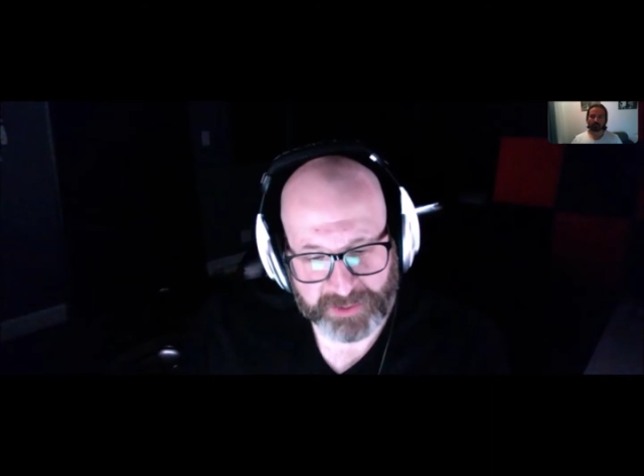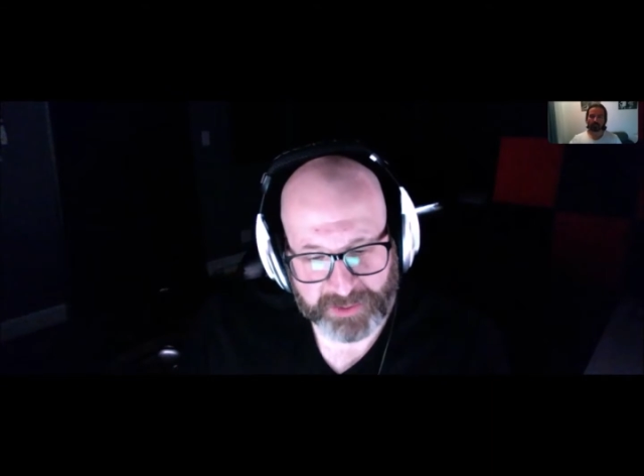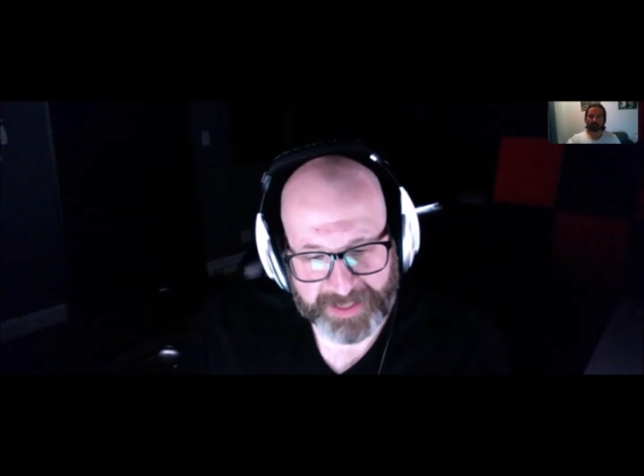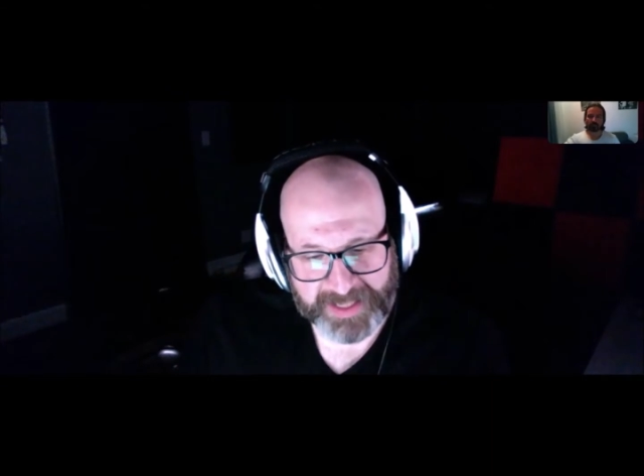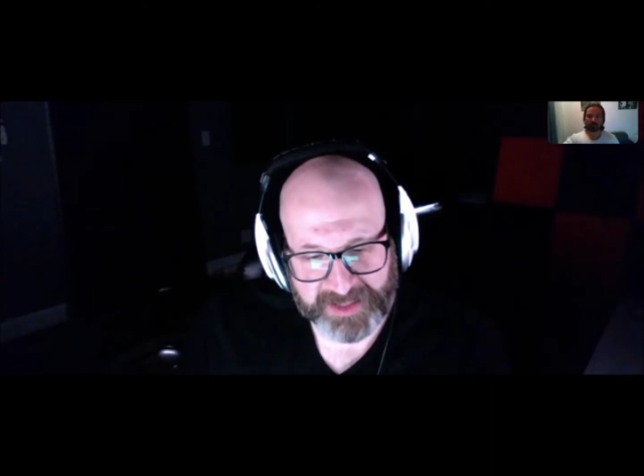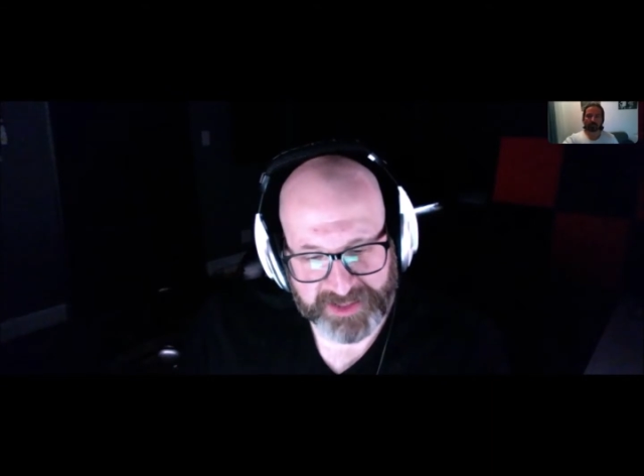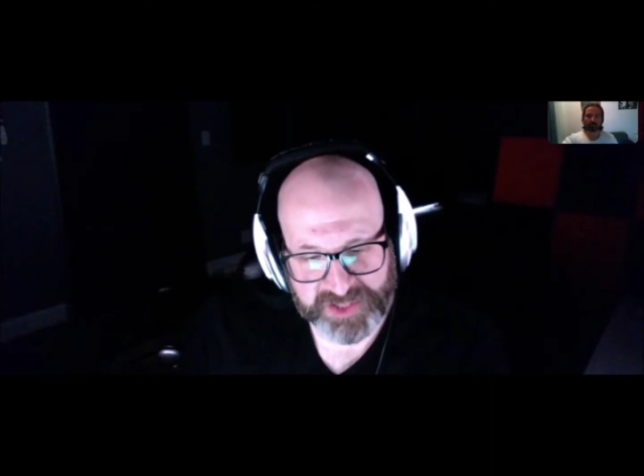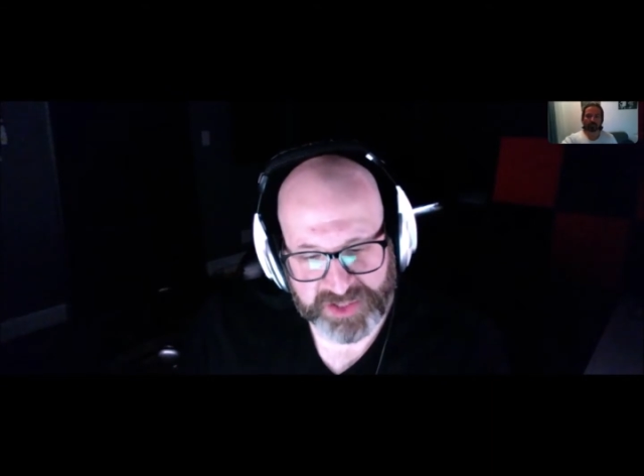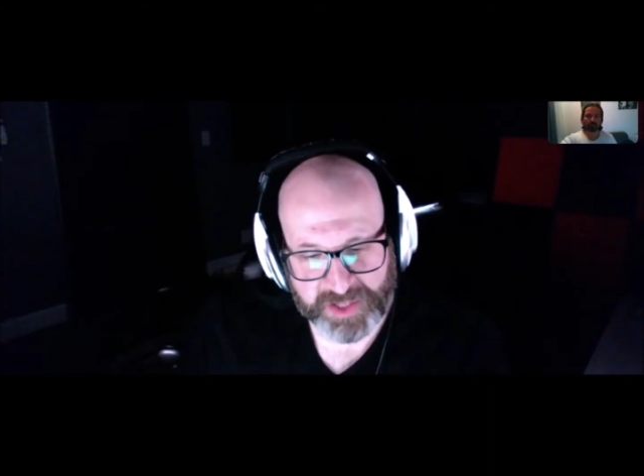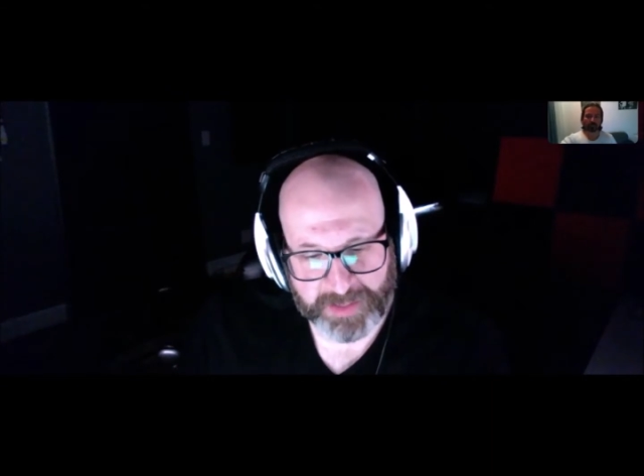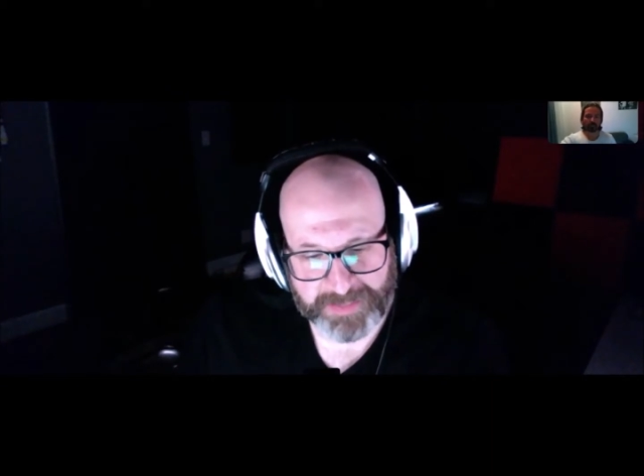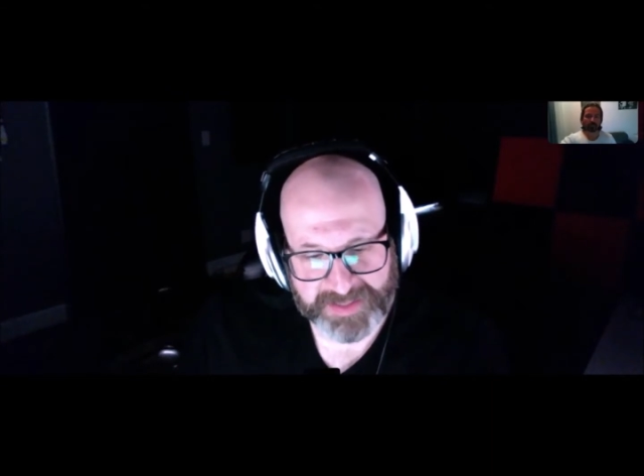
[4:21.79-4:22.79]
a regular
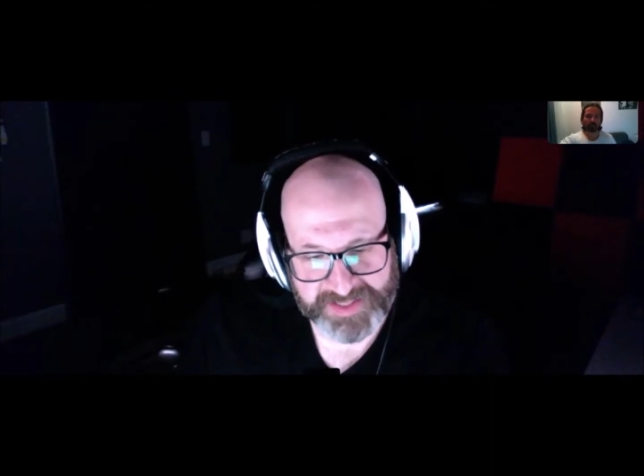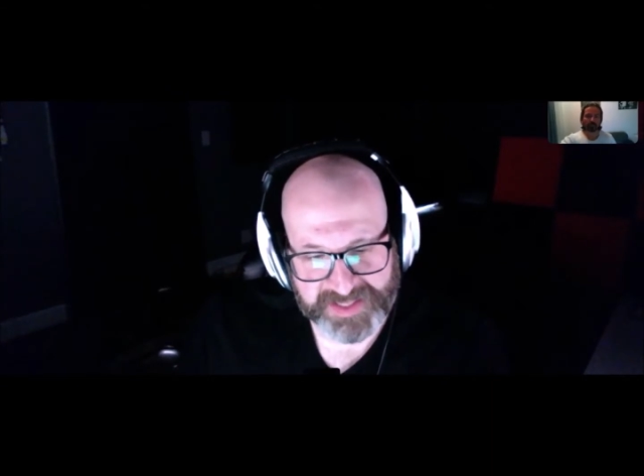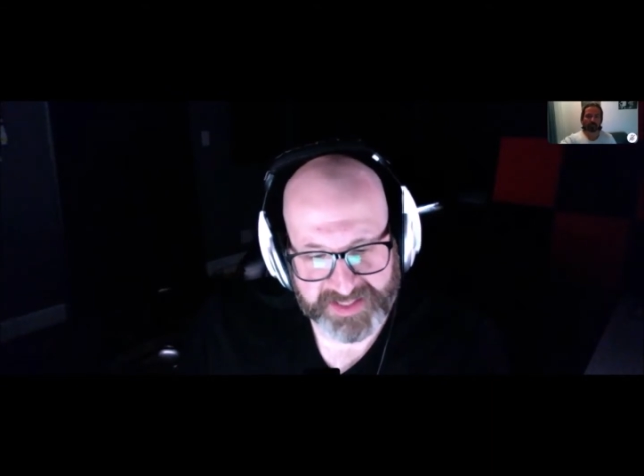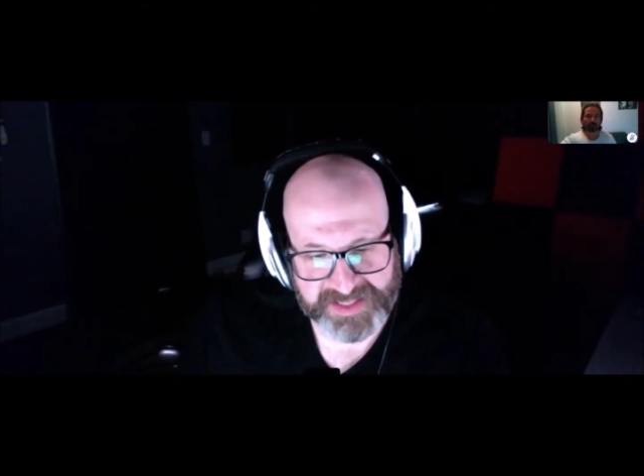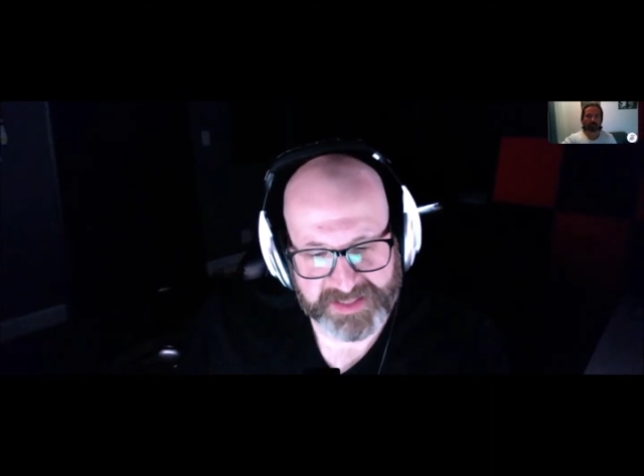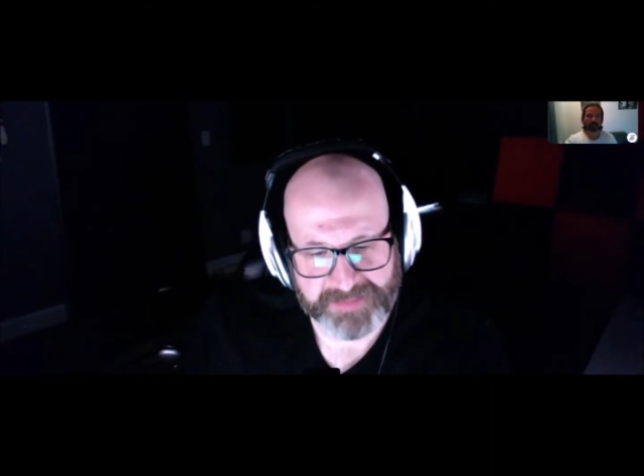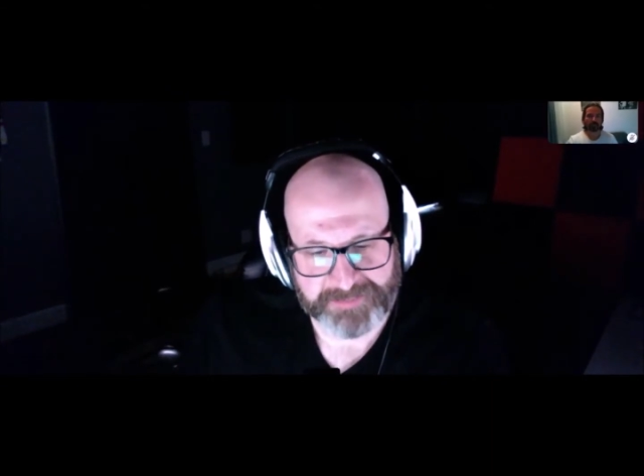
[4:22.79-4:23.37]
studio business.